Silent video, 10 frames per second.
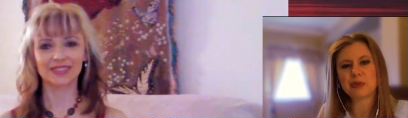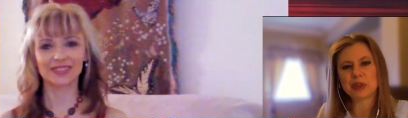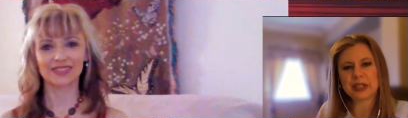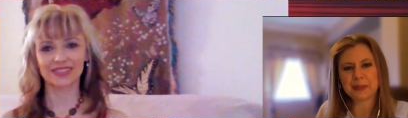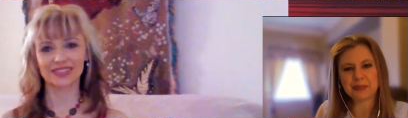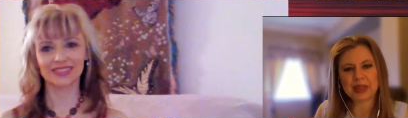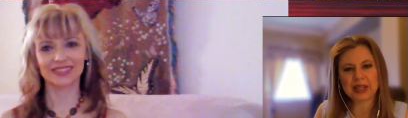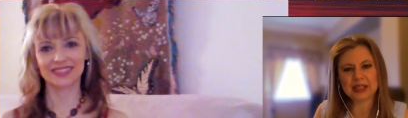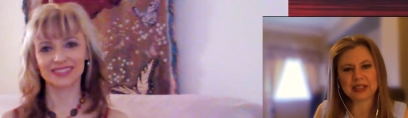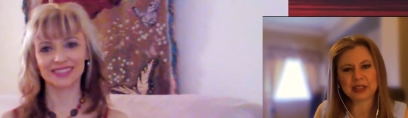Speaker 1: for them,
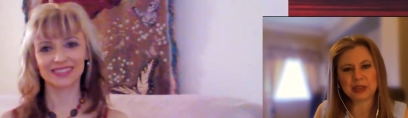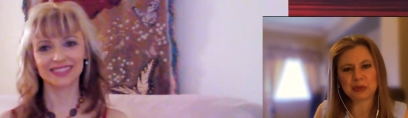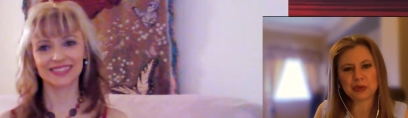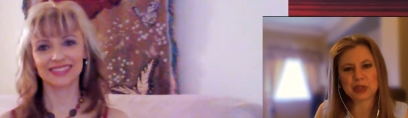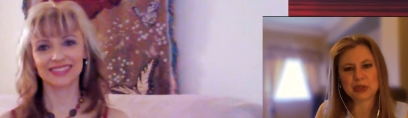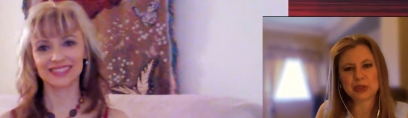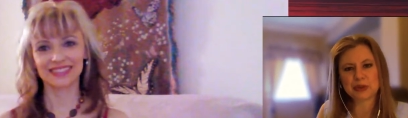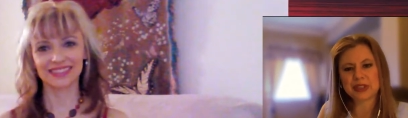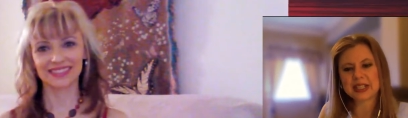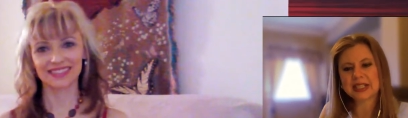uh, you know, for those true
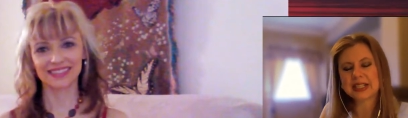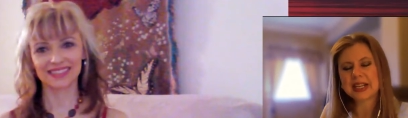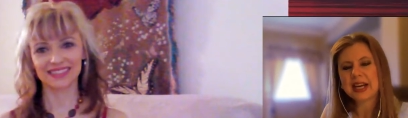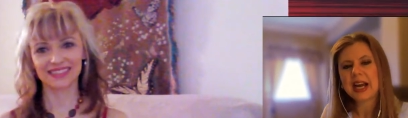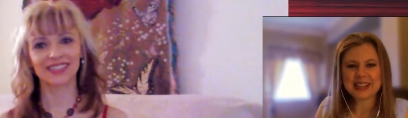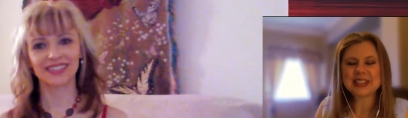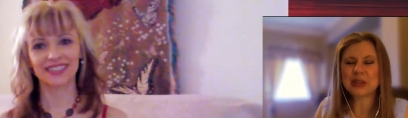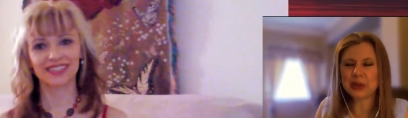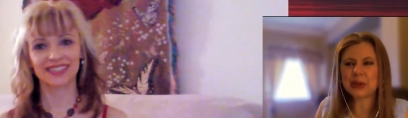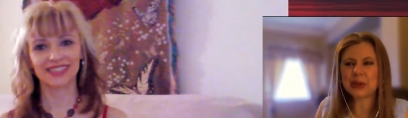feelings. So
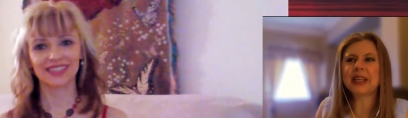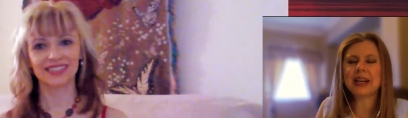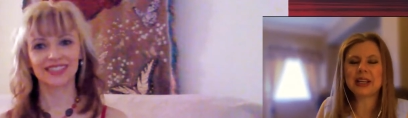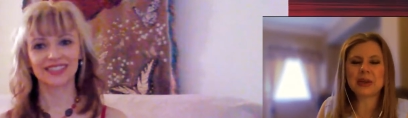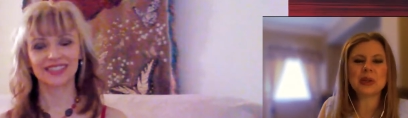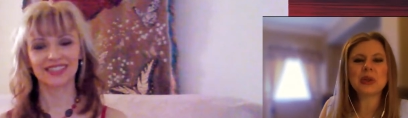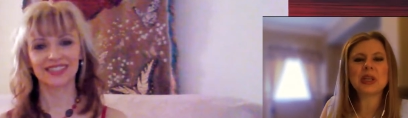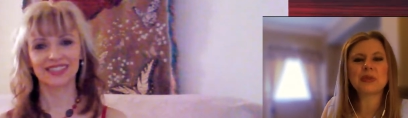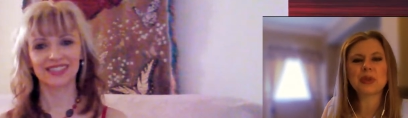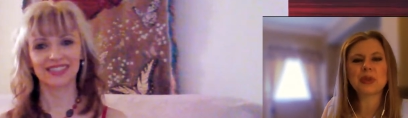you're, yeah, you're
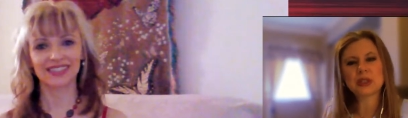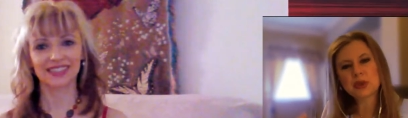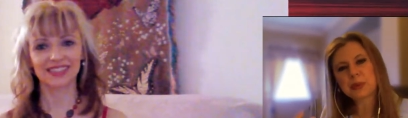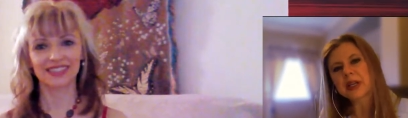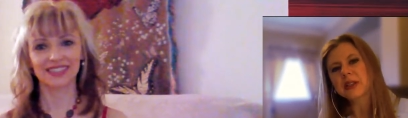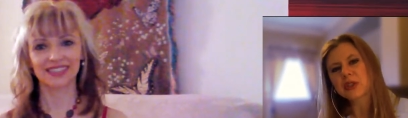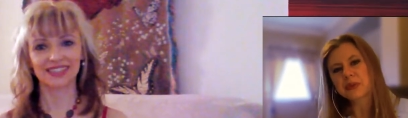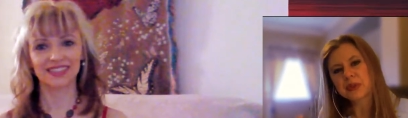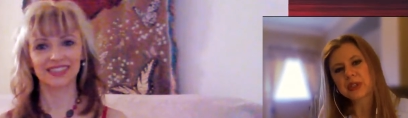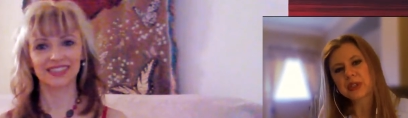looking for the true
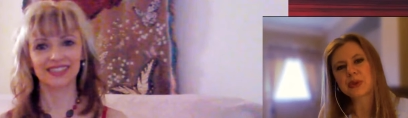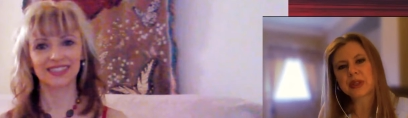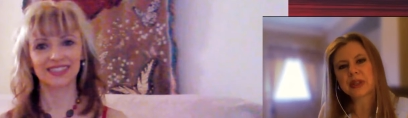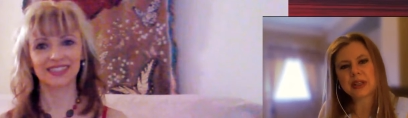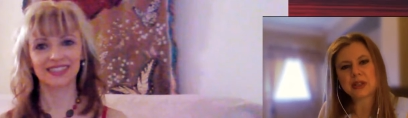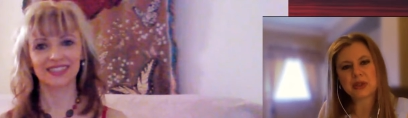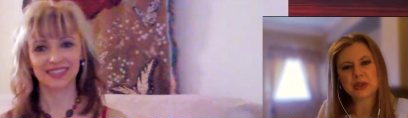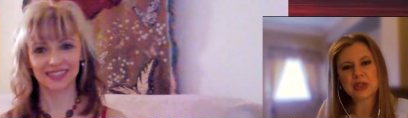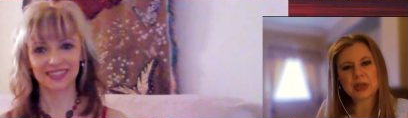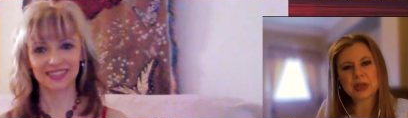partnership, for the true
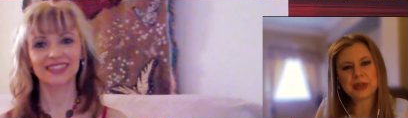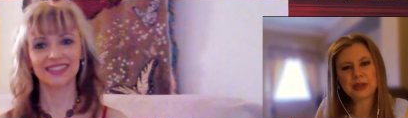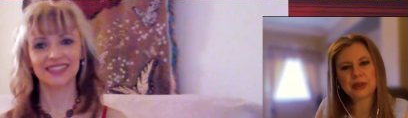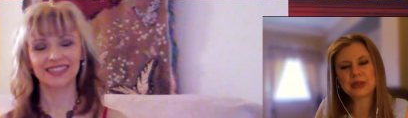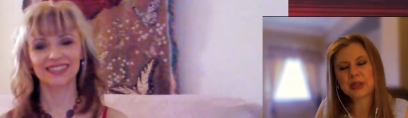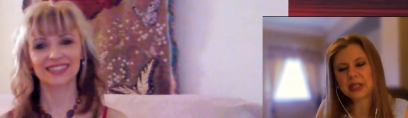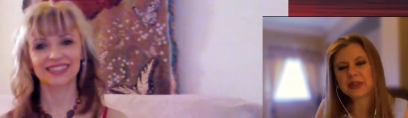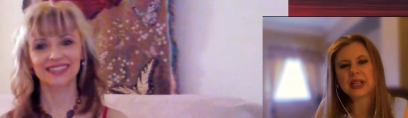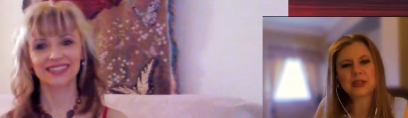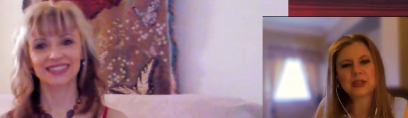relationship, you know, to give
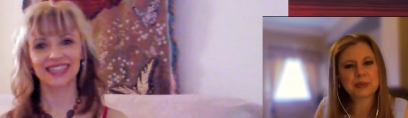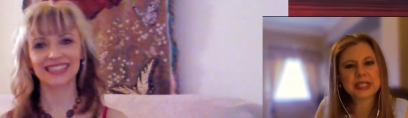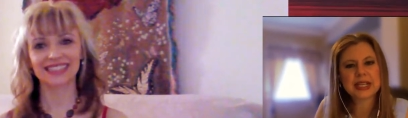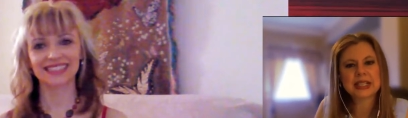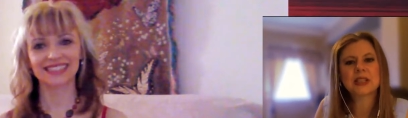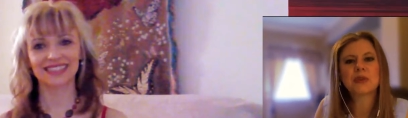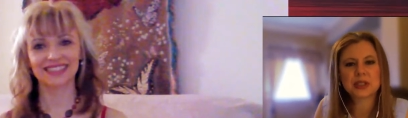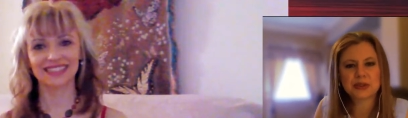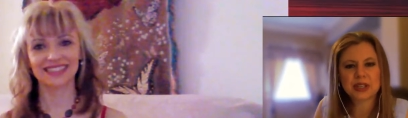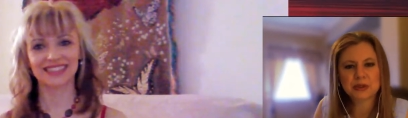one hundred percent and
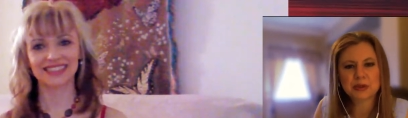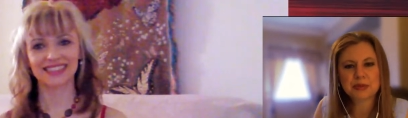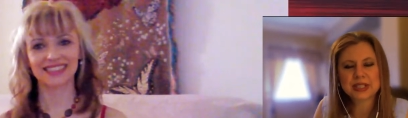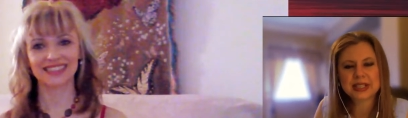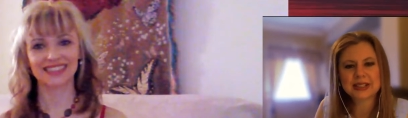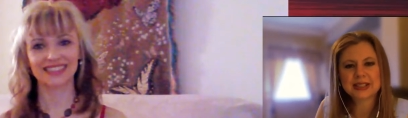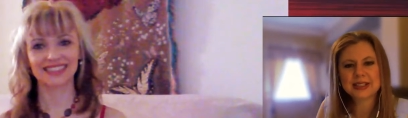receive one hundred percent,